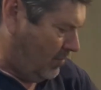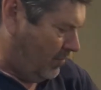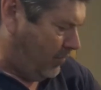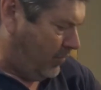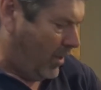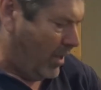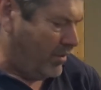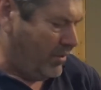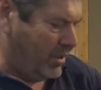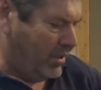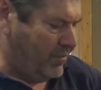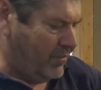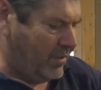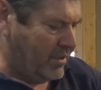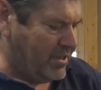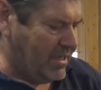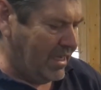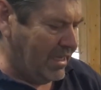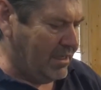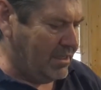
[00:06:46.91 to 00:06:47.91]
float if the
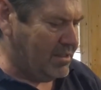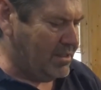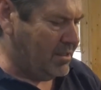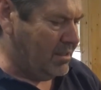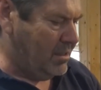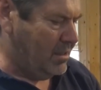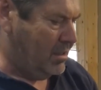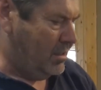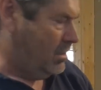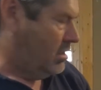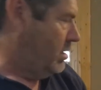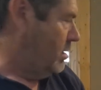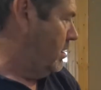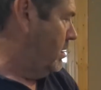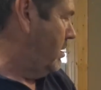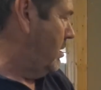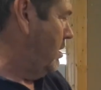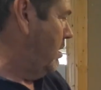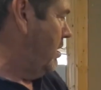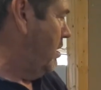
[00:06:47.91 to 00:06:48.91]
tank's
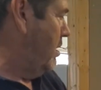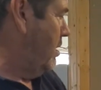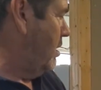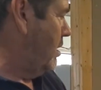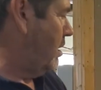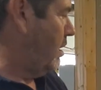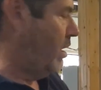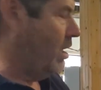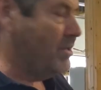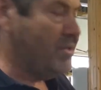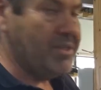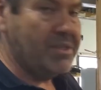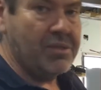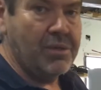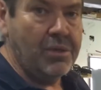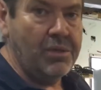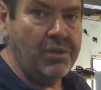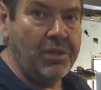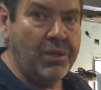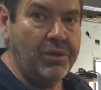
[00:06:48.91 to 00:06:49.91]
close
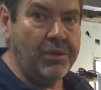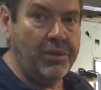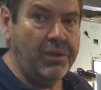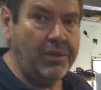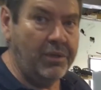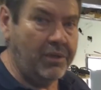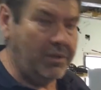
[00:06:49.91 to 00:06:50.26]
to you,